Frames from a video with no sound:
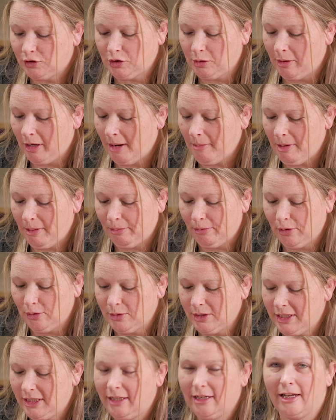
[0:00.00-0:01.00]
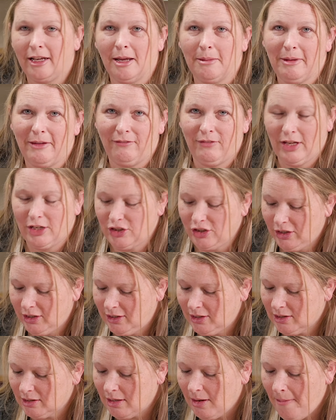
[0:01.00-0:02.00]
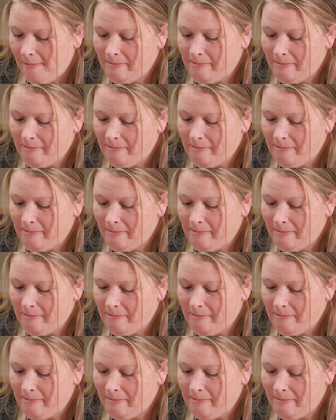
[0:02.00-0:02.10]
my protein, I got my veggies,